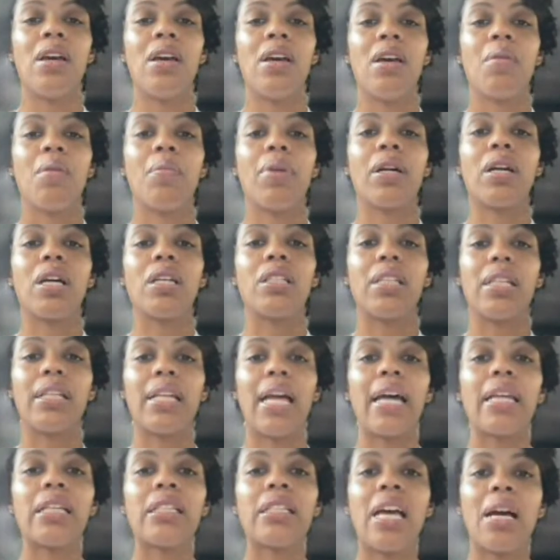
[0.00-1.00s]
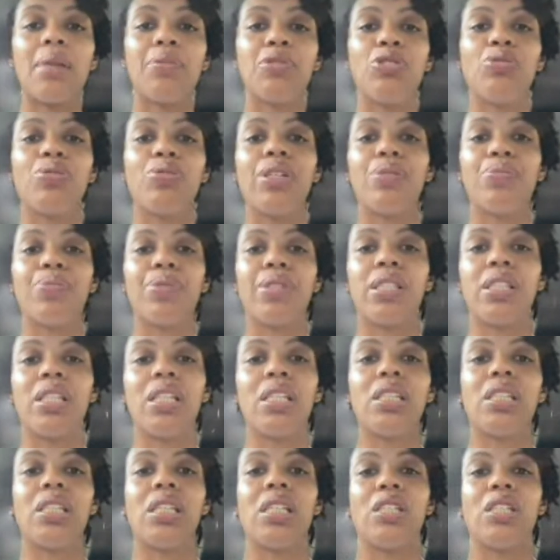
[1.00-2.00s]
because a lot of times you get
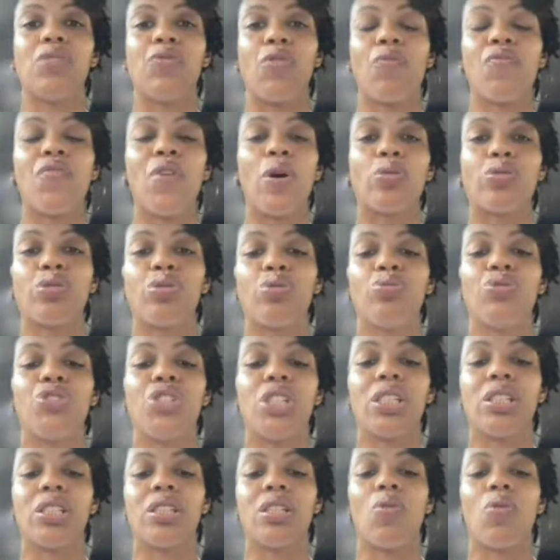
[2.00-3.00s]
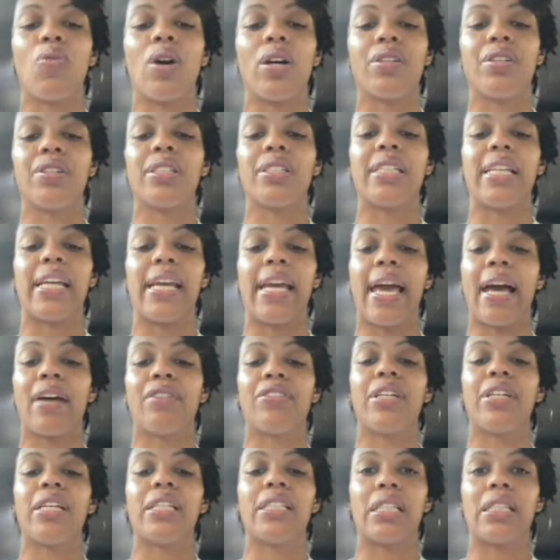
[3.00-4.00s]
resistance from folks who just don't understand how
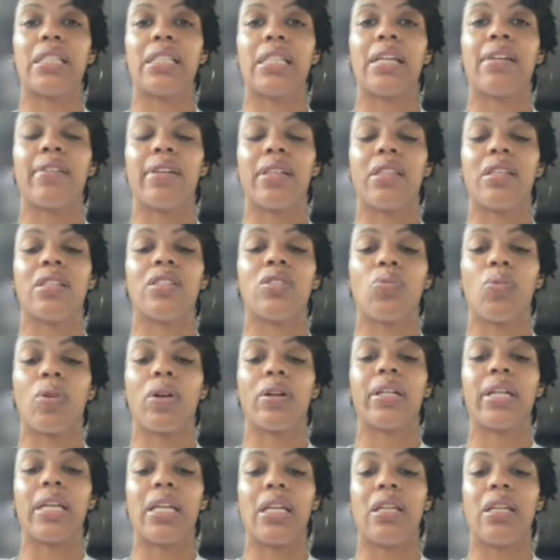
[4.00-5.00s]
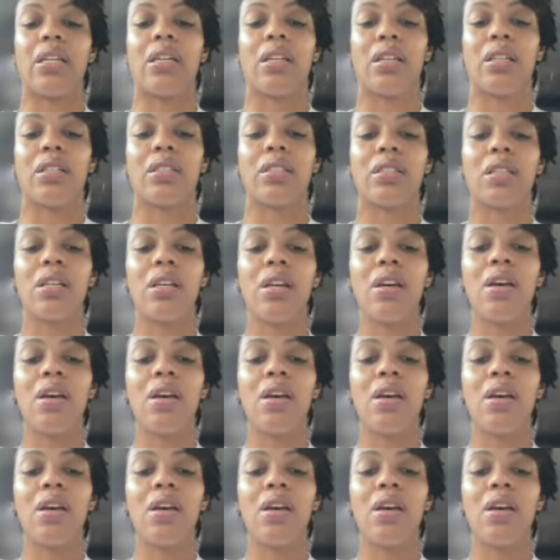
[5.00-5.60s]
necessary this work is.